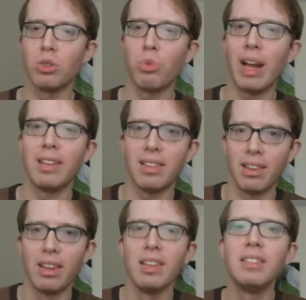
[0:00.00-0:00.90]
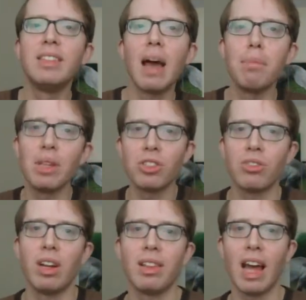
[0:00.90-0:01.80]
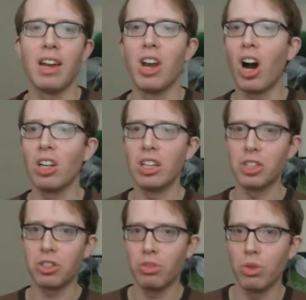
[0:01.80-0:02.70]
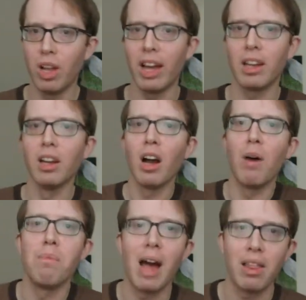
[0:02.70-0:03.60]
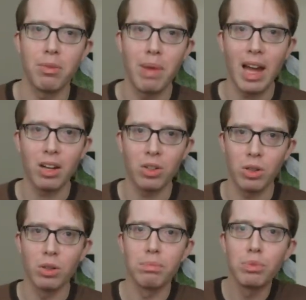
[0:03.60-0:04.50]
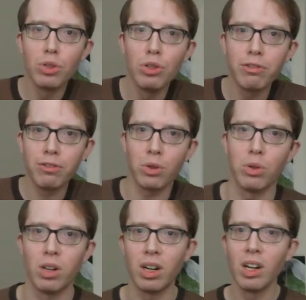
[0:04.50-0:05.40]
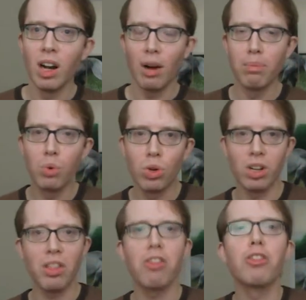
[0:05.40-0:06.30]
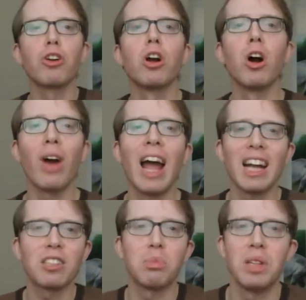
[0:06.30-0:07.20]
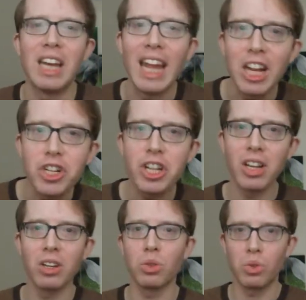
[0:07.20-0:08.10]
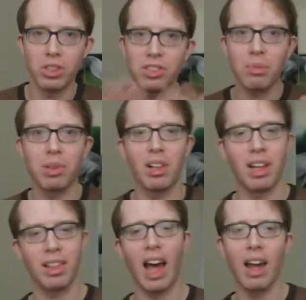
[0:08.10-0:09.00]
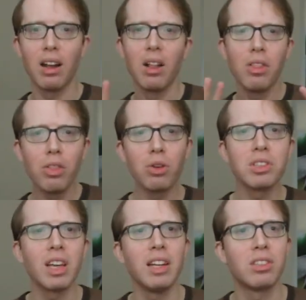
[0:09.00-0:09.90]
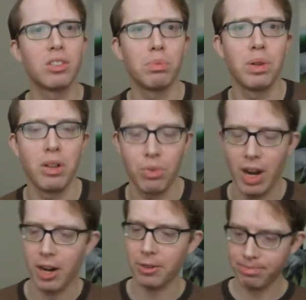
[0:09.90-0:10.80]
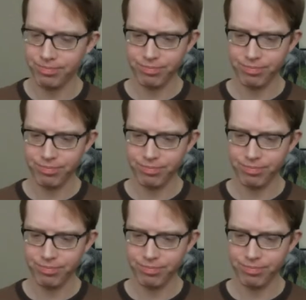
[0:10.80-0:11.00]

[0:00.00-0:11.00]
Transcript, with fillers: there's a way to demonstrate that knowledge through, like, a mathematical proof or a more thorough explanation or something like that. Those cases are pretty rare.